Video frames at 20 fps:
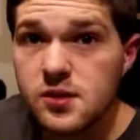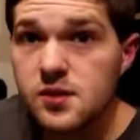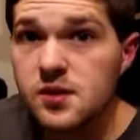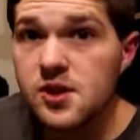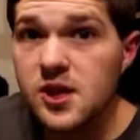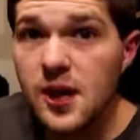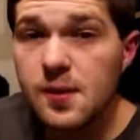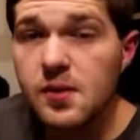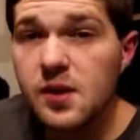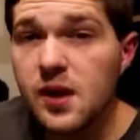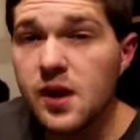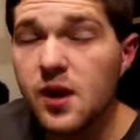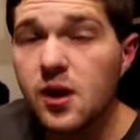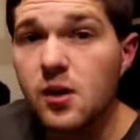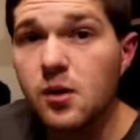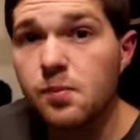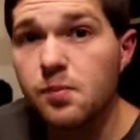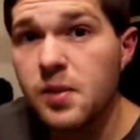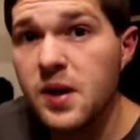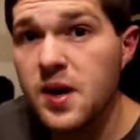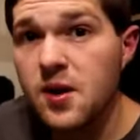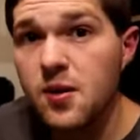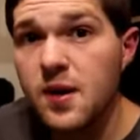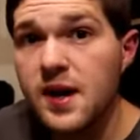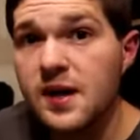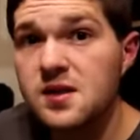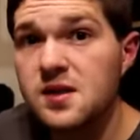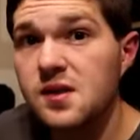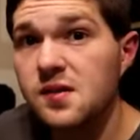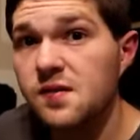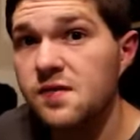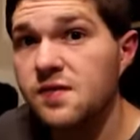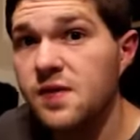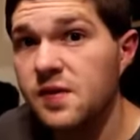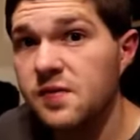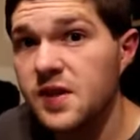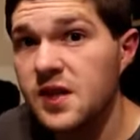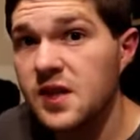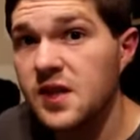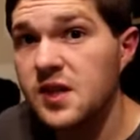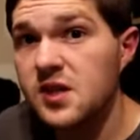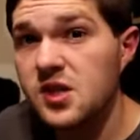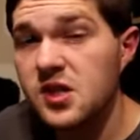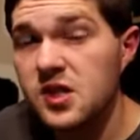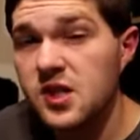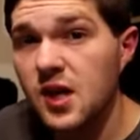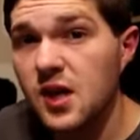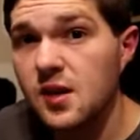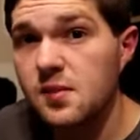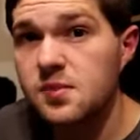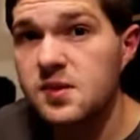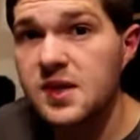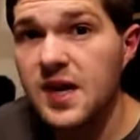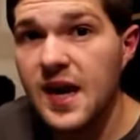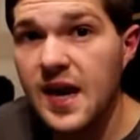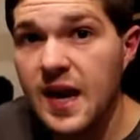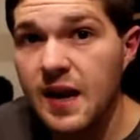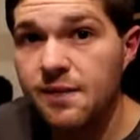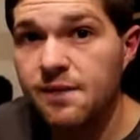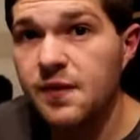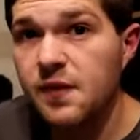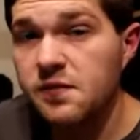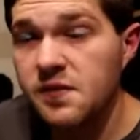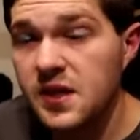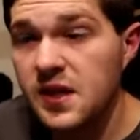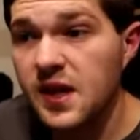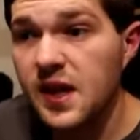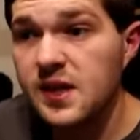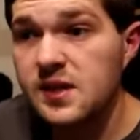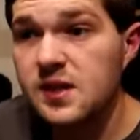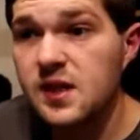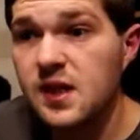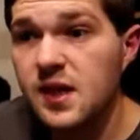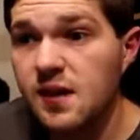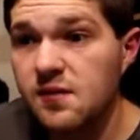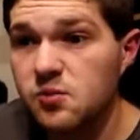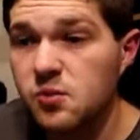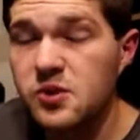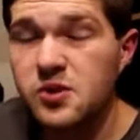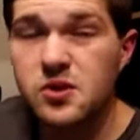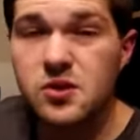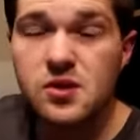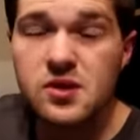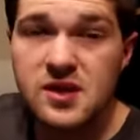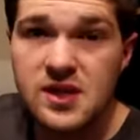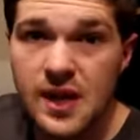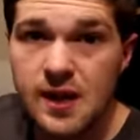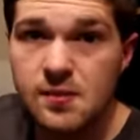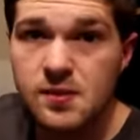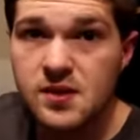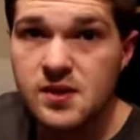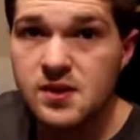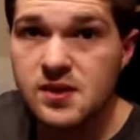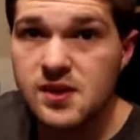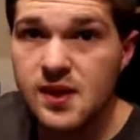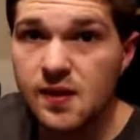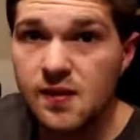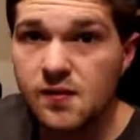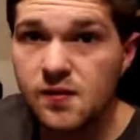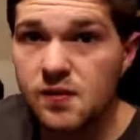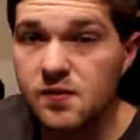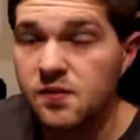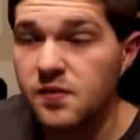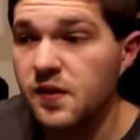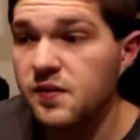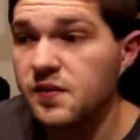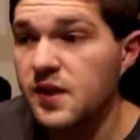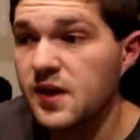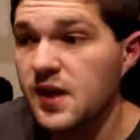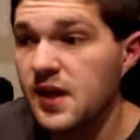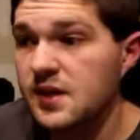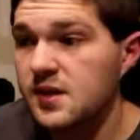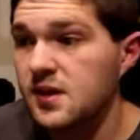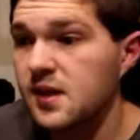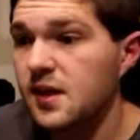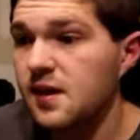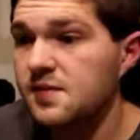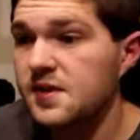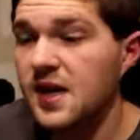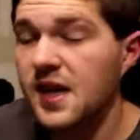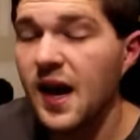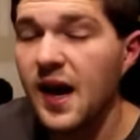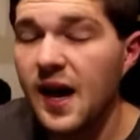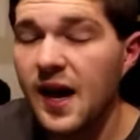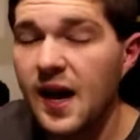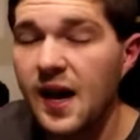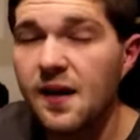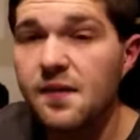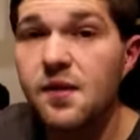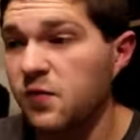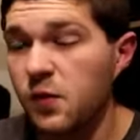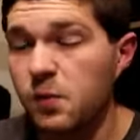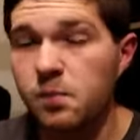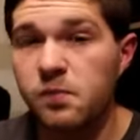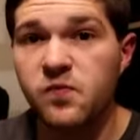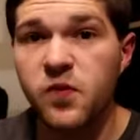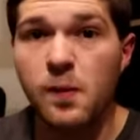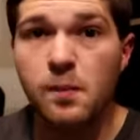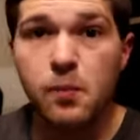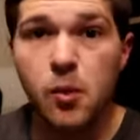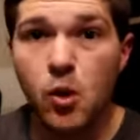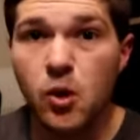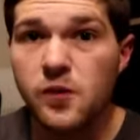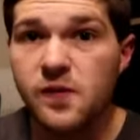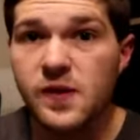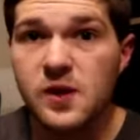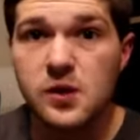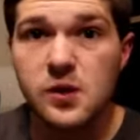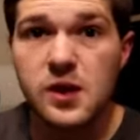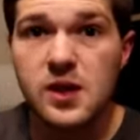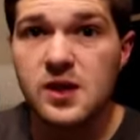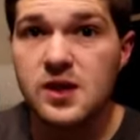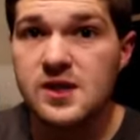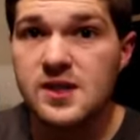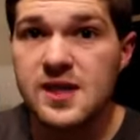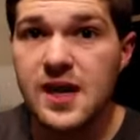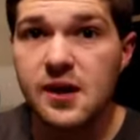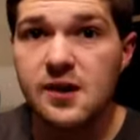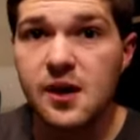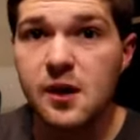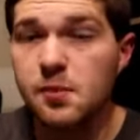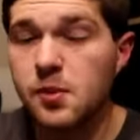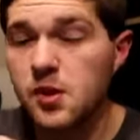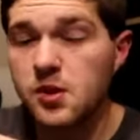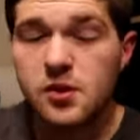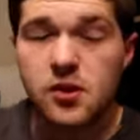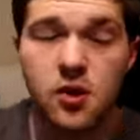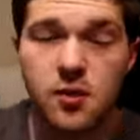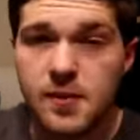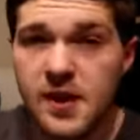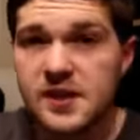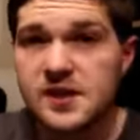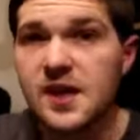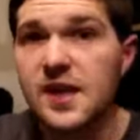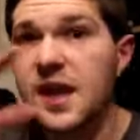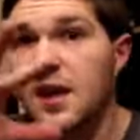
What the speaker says: JBL PRX 15-inch subs, the 815 XLFs, which are the same as the 715 XLFs that I have. From portability to sound output, they're amazing.